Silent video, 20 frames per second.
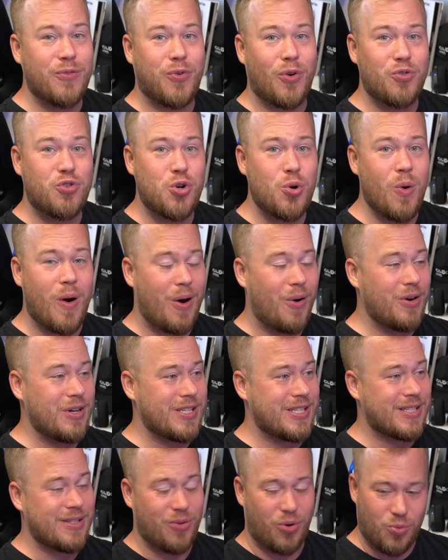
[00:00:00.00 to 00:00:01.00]
for 2
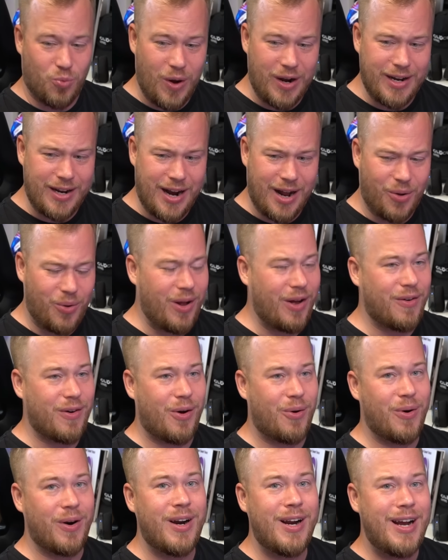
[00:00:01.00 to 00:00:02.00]
hours or 1.5
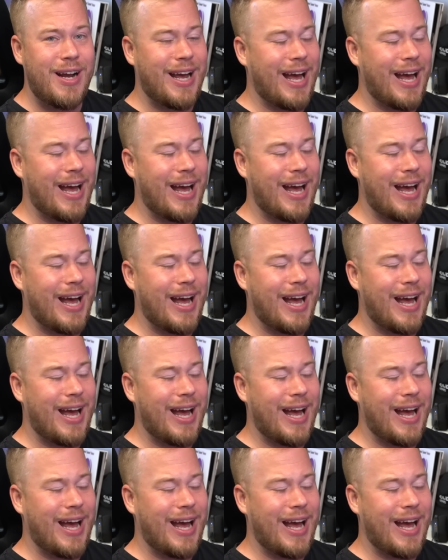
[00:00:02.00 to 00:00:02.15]
hours,